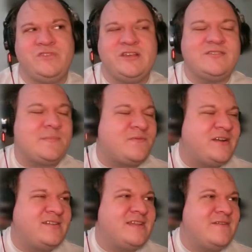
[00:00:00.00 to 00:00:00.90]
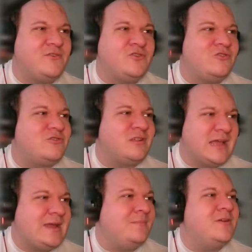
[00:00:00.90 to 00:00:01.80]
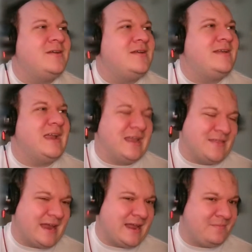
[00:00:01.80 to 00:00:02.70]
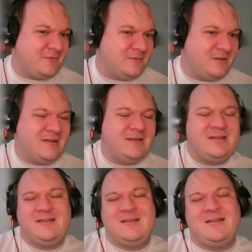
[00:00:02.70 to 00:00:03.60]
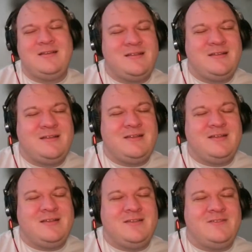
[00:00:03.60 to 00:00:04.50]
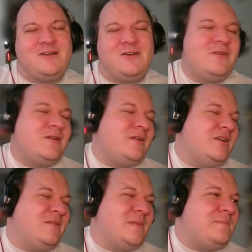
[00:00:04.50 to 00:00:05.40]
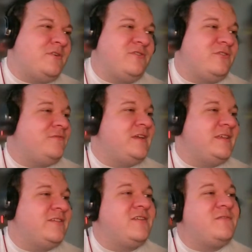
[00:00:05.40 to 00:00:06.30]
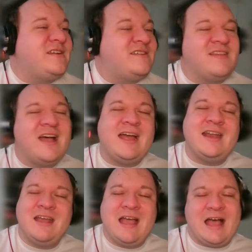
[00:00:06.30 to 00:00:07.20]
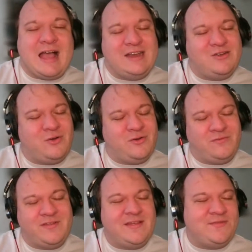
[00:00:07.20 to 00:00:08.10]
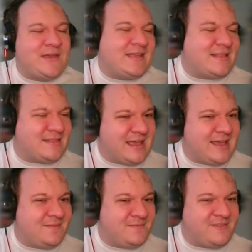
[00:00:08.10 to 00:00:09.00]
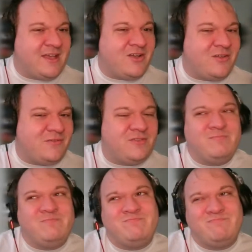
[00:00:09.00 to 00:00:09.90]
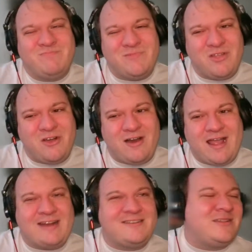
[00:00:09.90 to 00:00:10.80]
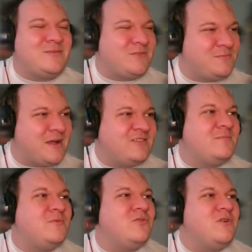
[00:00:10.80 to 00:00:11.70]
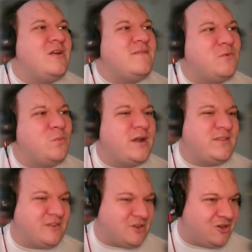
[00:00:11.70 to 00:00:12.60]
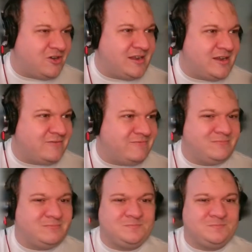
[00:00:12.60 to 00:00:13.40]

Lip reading: Except the French never claimed any of that happened. So, my personal feelings on the French side, I don't really think that they themselves are actually responsible for what has occurred here.